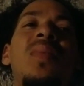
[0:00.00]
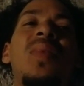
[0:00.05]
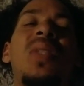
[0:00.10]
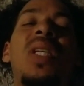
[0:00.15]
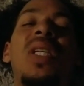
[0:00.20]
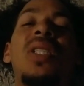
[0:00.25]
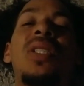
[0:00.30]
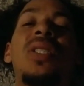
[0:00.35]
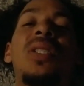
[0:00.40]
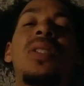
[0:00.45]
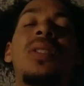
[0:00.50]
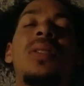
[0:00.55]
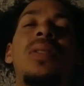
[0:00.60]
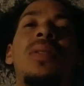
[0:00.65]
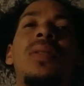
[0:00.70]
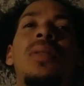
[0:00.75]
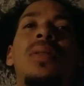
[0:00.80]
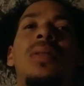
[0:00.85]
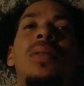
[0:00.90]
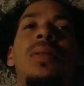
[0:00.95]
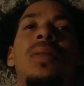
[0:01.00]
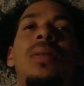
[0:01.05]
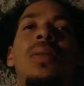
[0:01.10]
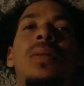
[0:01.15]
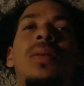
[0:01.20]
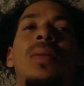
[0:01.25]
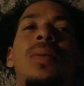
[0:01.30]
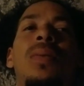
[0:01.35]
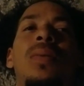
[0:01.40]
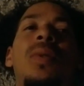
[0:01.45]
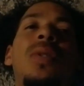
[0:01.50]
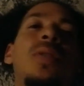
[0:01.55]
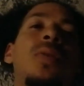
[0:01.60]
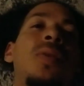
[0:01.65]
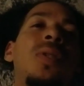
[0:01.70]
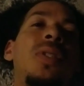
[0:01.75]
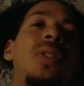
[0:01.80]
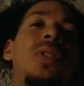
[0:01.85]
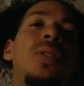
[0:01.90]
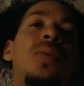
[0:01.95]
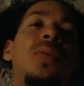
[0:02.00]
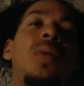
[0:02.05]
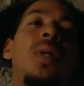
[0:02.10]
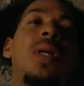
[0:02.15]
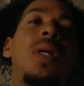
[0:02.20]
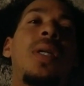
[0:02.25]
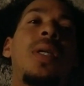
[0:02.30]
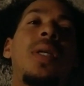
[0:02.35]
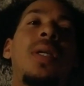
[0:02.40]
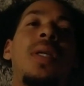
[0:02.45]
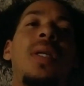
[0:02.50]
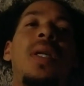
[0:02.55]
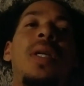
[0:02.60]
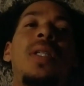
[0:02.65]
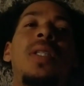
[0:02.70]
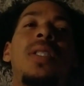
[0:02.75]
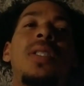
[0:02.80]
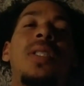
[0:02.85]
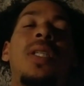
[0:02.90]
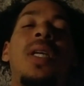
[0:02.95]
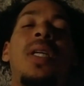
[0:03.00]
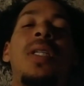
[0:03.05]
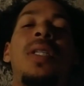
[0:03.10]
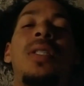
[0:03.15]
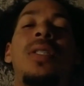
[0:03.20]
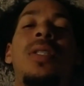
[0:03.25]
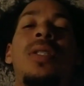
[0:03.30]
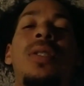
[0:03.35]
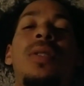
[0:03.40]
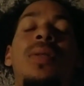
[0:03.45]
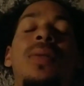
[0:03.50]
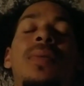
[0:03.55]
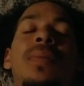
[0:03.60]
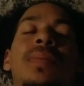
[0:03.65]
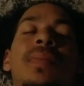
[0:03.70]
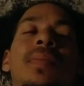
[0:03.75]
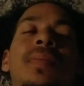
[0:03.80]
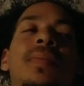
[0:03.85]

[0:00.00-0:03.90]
that's one of the reasons why I decided to